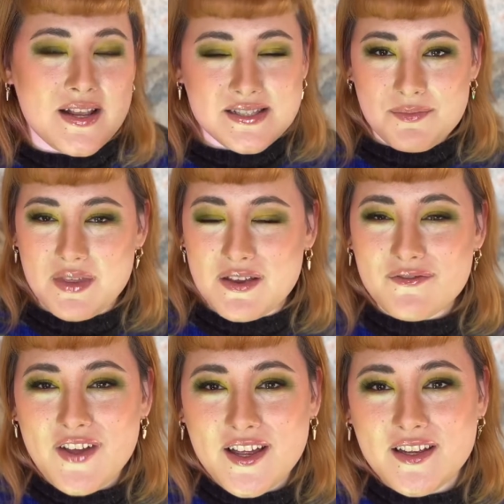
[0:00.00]
something
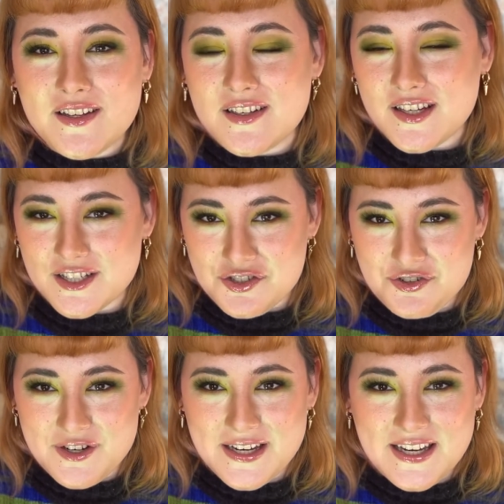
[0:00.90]
fun,
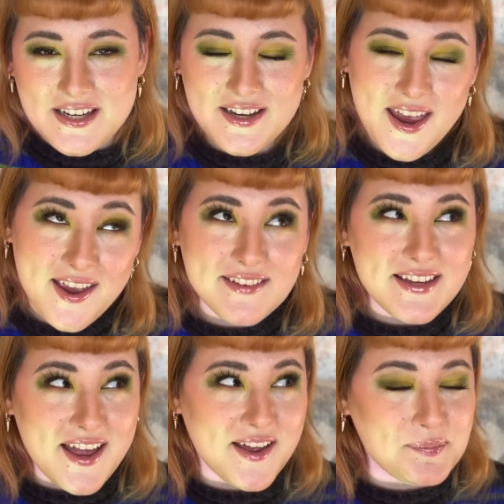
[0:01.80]
intriguing, and
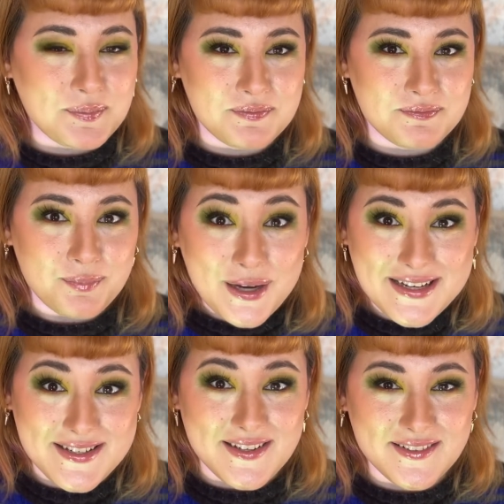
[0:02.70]
yeah,
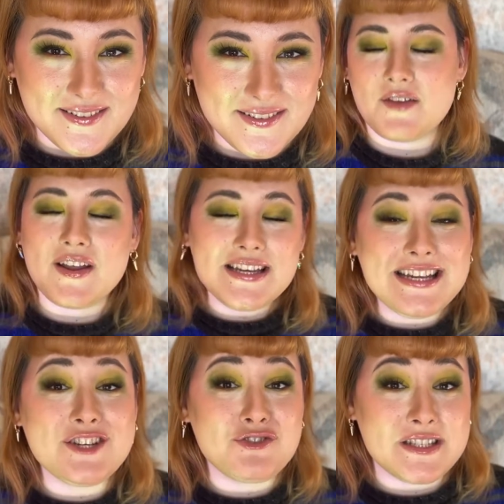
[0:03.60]
branded. I find it
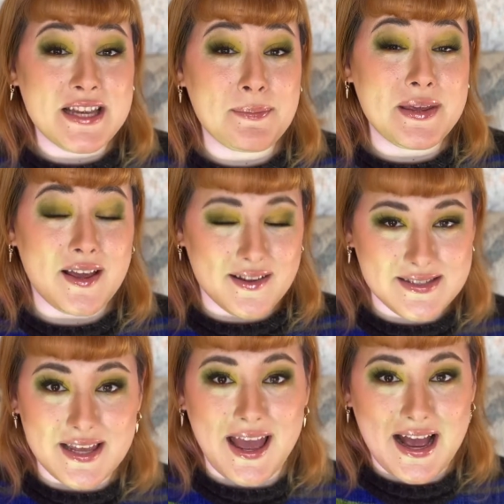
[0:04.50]
interesting because
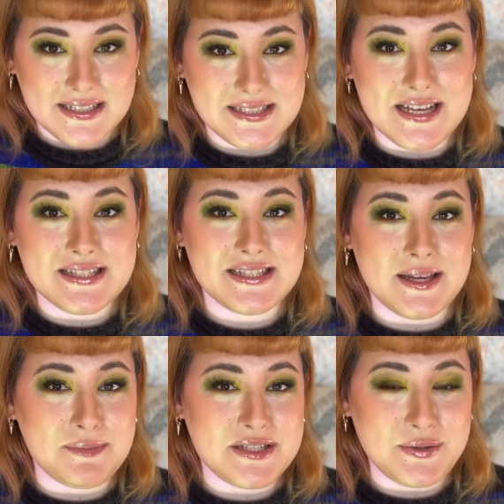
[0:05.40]
the assets
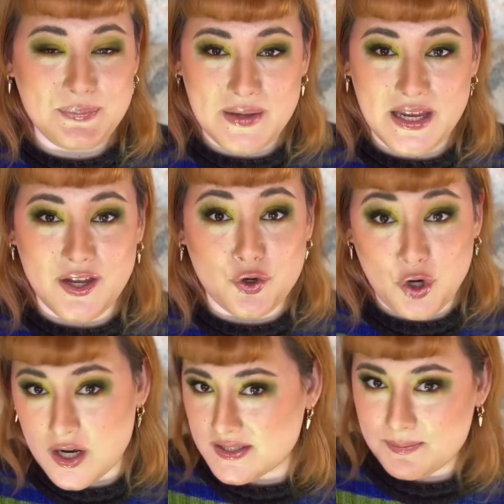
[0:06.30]
seem to be
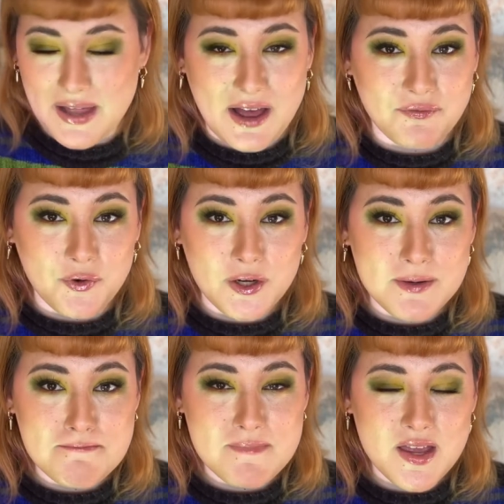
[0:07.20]

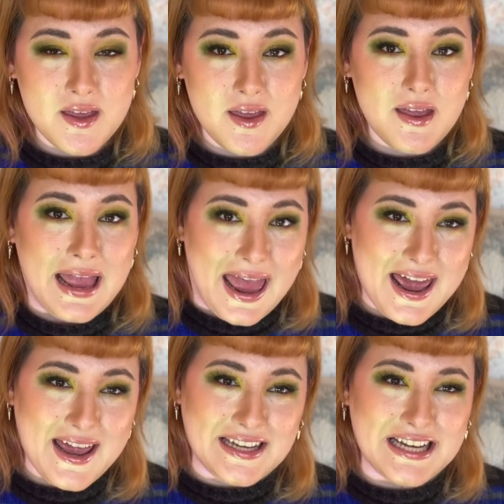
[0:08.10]
cross-platform,
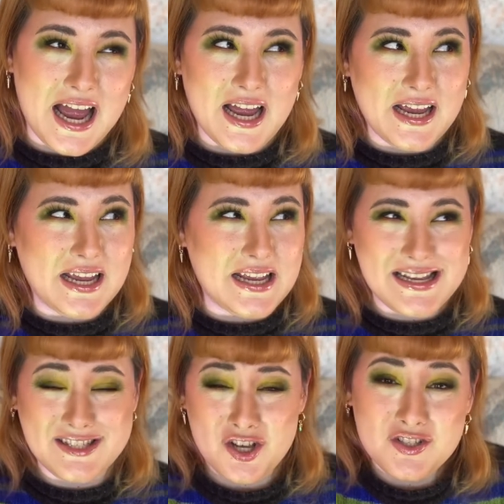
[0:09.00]
and
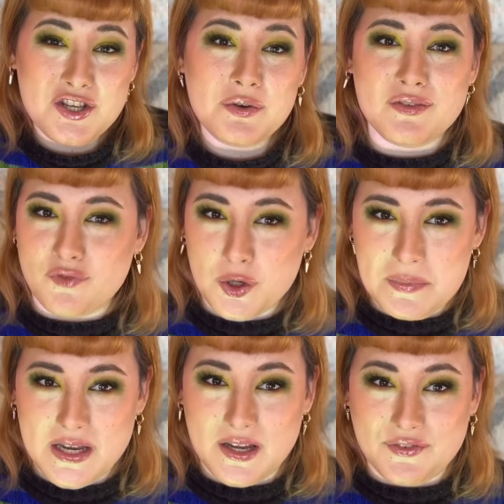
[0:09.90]
it's also
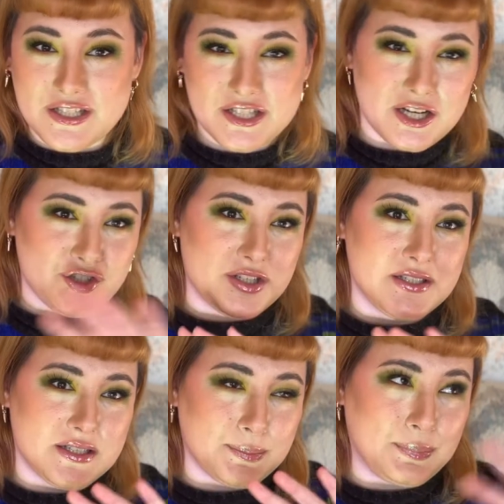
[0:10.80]
informative. It's not
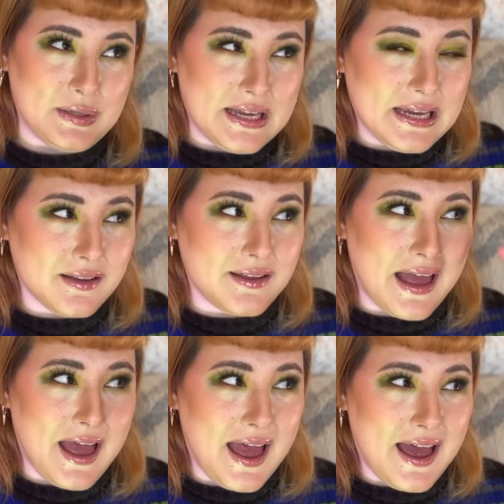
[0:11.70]
just a blank
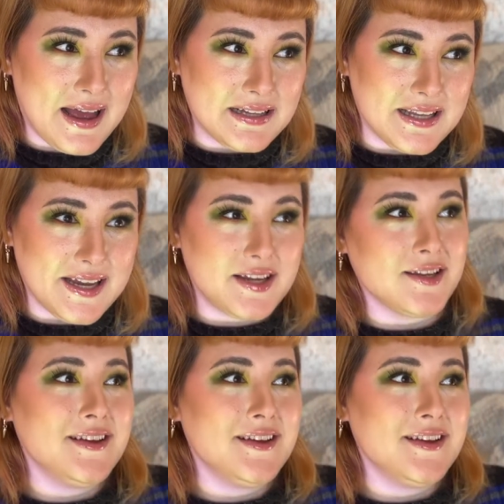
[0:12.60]
ad like